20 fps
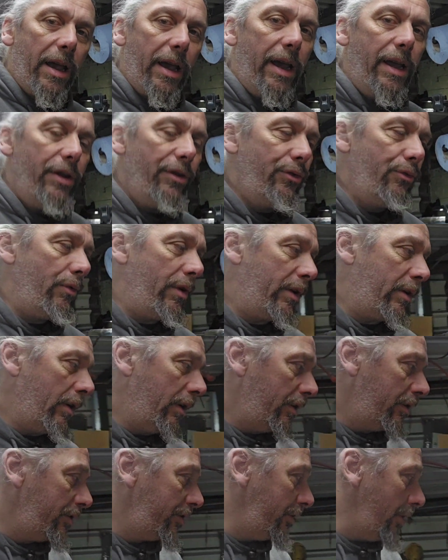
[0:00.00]

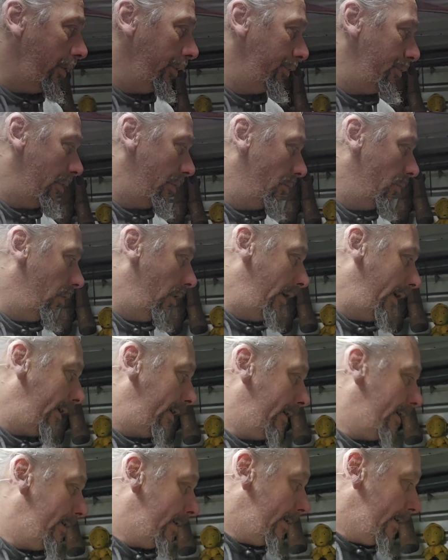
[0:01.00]
intricate soldering work.